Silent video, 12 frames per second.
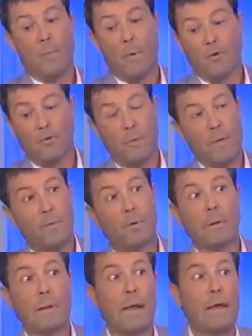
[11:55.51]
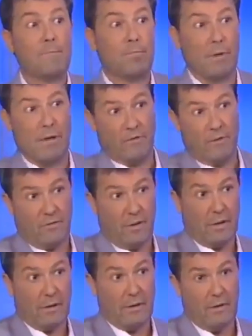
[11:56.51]
Most people like
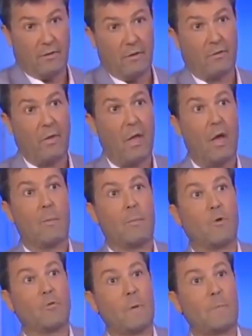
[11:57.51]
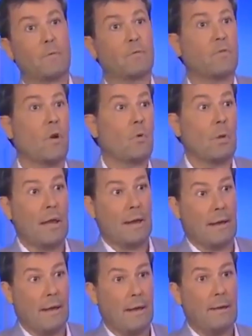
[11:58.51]
pre-existing conditions. Most people don't
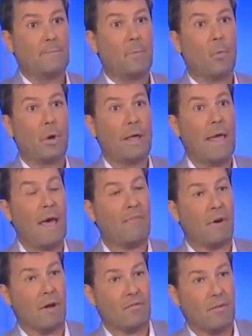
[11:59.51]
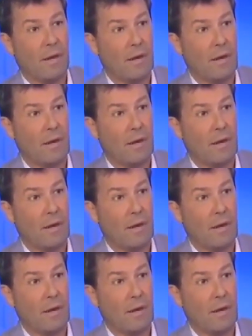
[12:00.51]
like what Kavanaugh